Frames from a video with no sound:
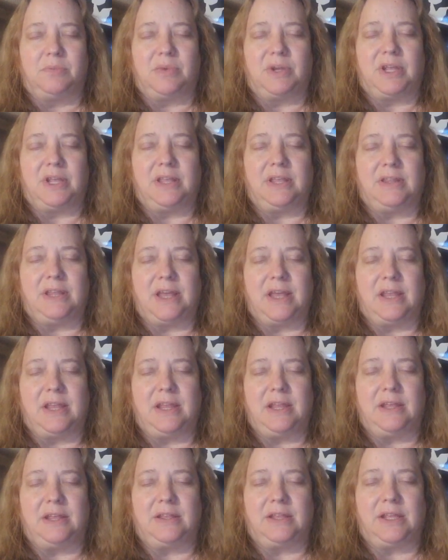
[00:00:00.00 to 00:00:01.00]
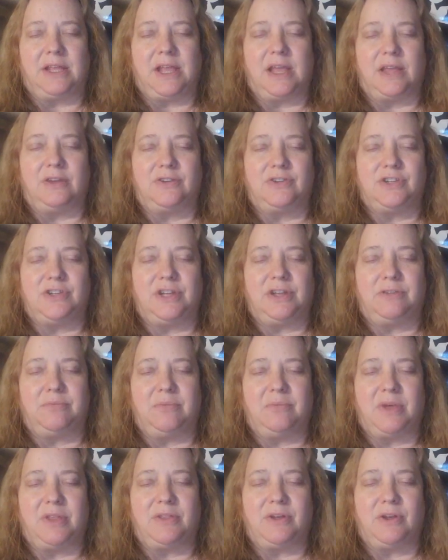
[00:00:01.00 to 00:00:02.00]
Bring in that healing energy of
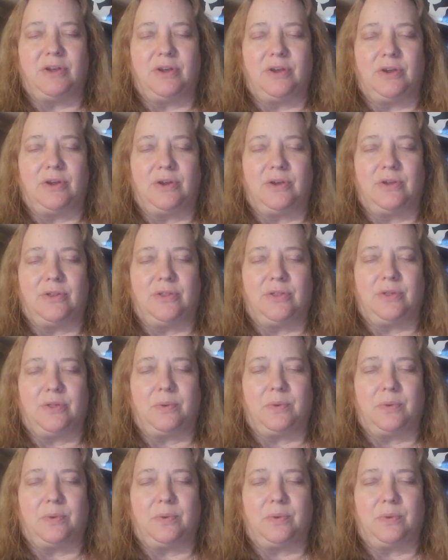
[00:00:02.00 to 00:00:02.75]
Mother Earth.